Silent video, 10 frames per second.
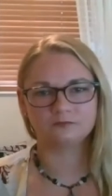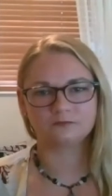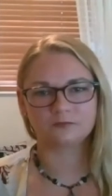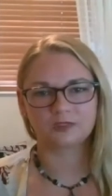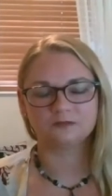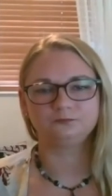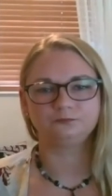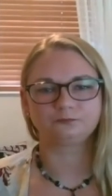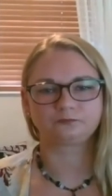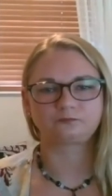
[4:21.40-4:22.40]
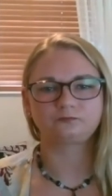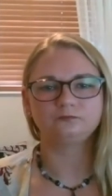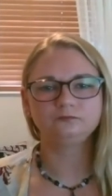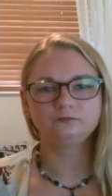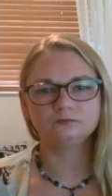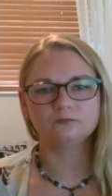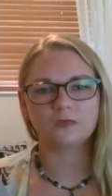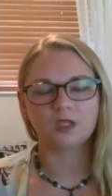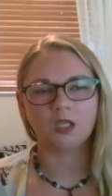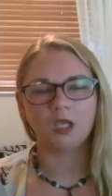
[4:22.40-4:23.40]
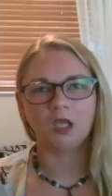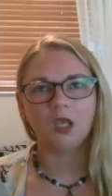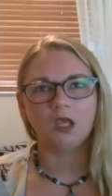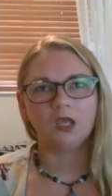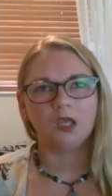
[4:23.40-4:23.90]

could we repurpose it for something else?